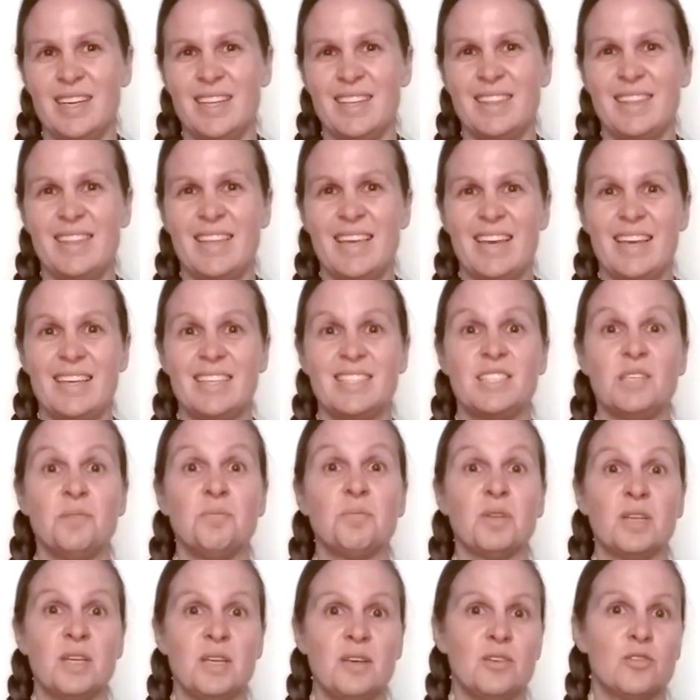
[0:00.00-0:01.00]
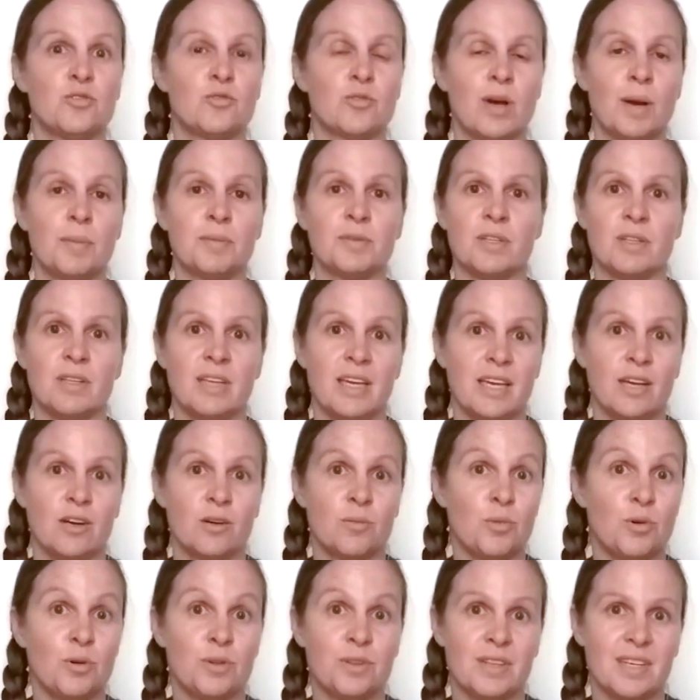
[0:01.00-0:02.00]
They simply dropped a leg or
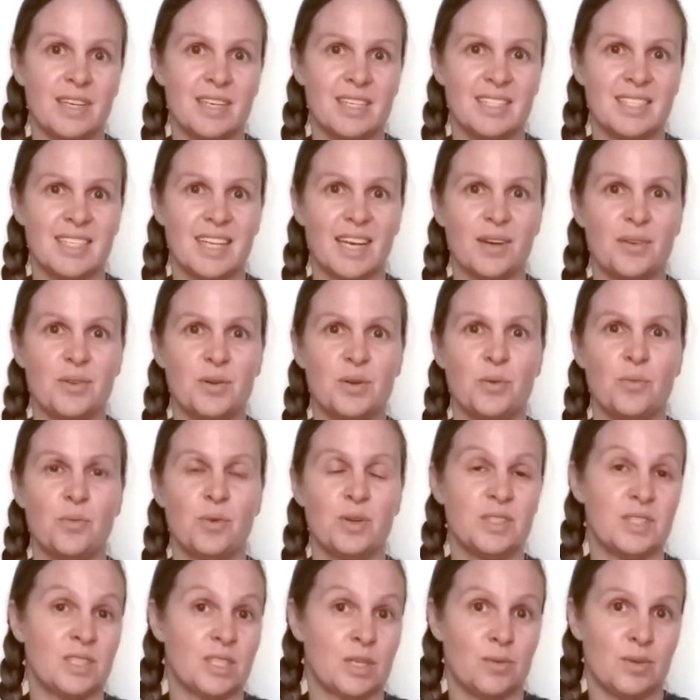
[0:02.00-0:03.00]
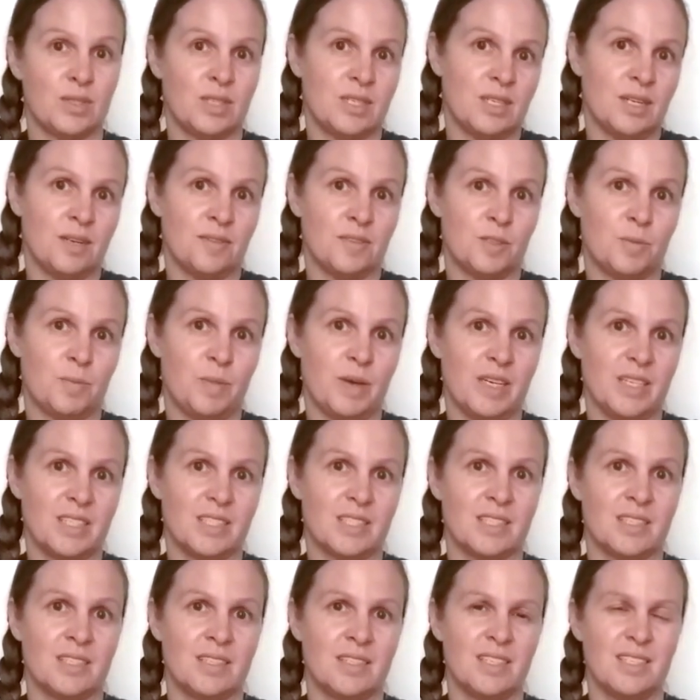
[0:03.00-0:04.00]
both legs down once there was enough
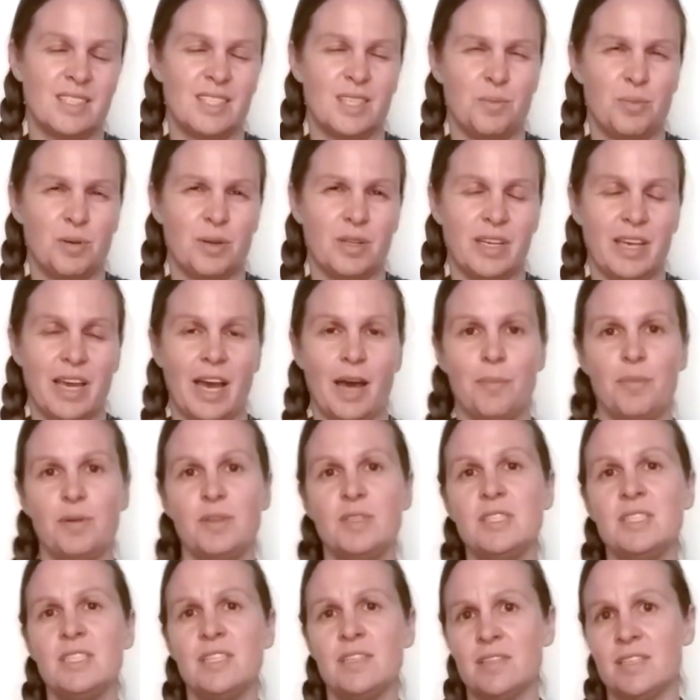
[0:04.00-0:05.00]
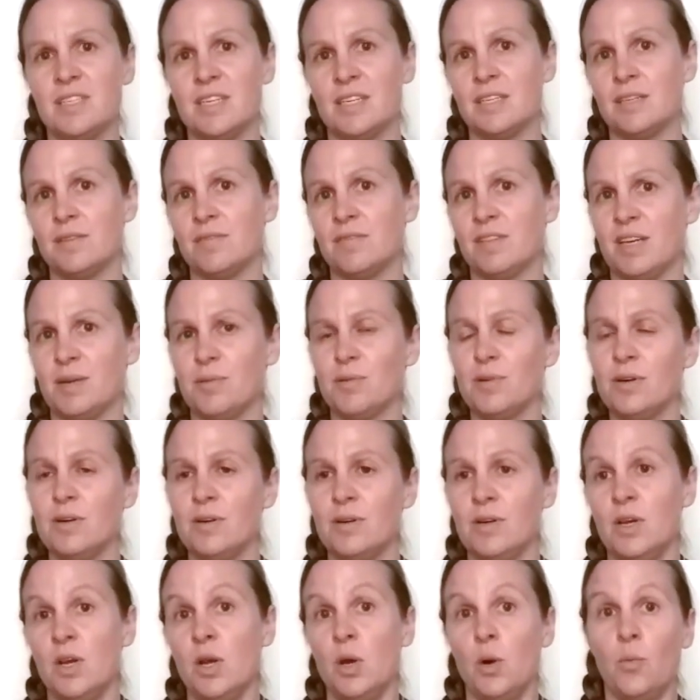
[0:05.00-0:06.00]
space. This typically happens near the end of
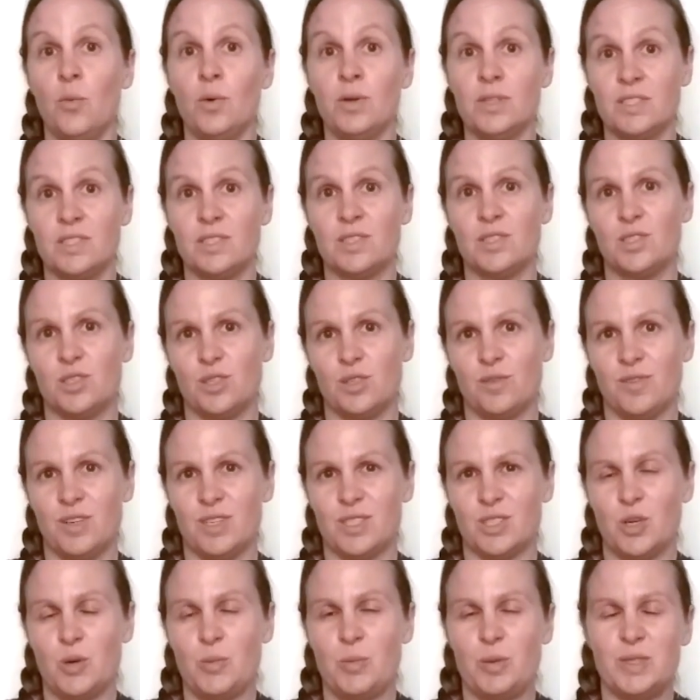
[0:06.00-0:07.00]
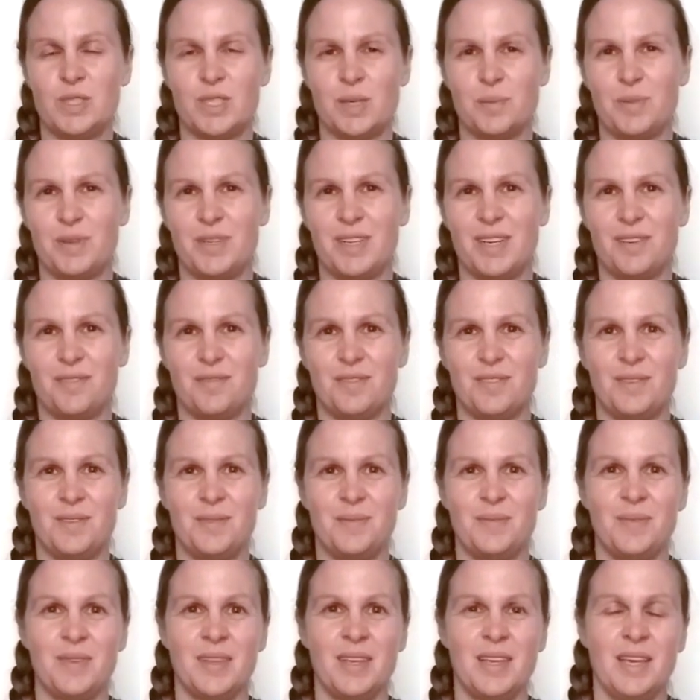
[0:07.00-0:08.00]
labor, once the cervix opens up enough.
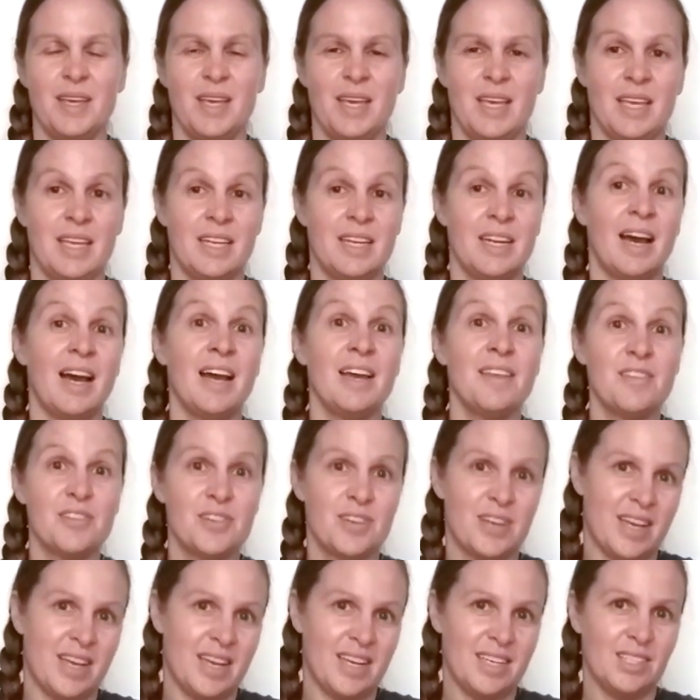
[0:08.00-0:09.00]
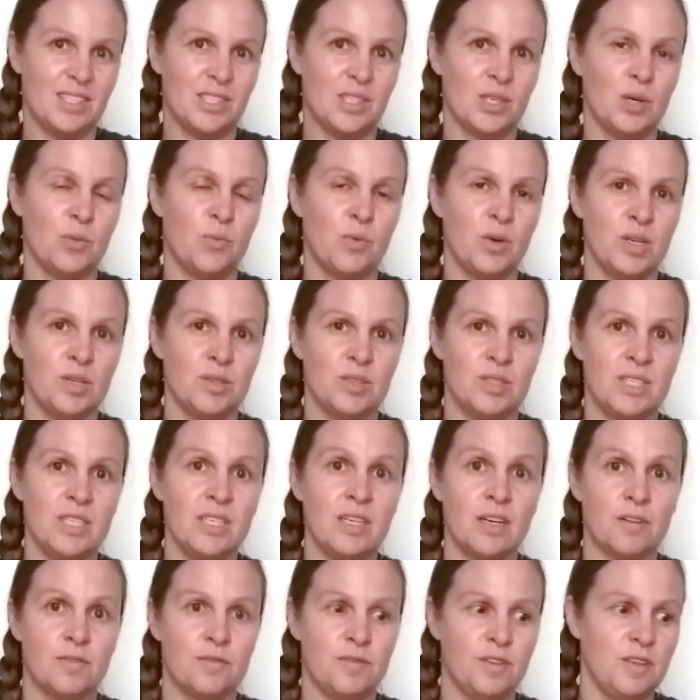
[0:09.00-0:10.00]
In either case, what you'll see
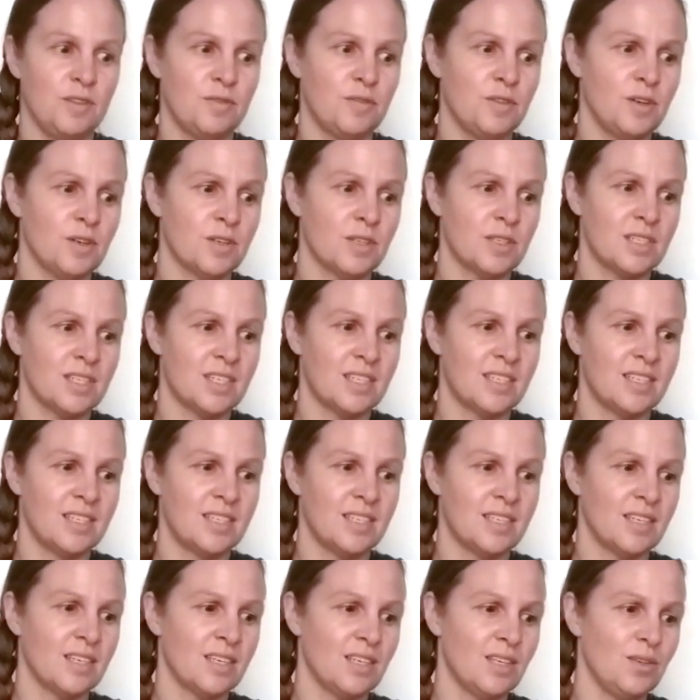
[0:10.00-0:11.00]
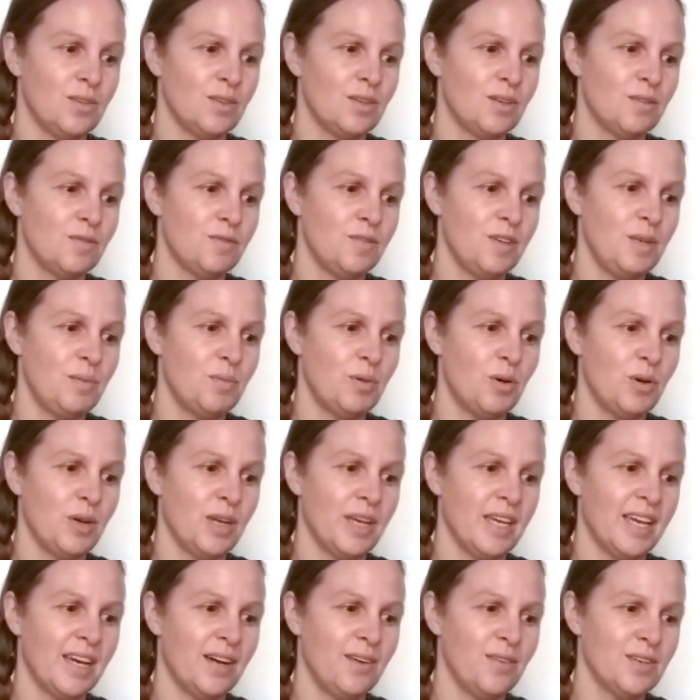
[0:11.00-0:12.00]
are feet first. Cute little feet
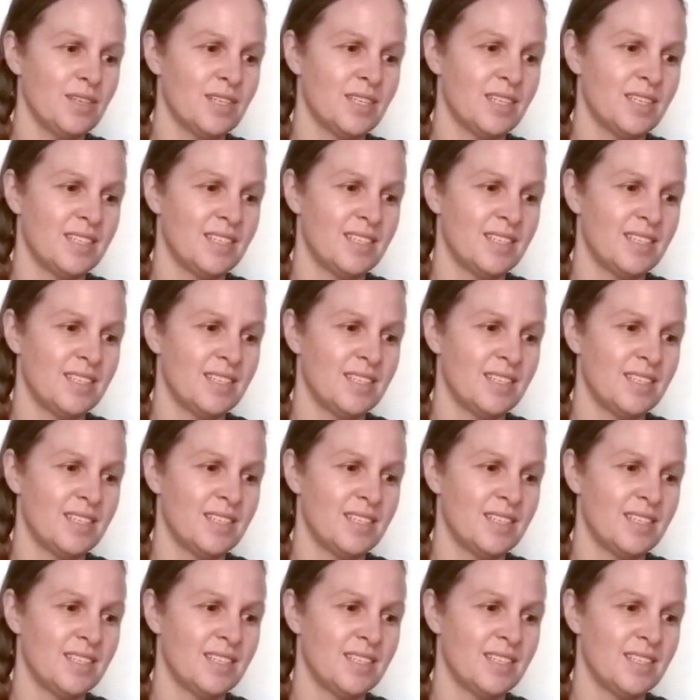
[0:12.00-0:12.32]
poking out.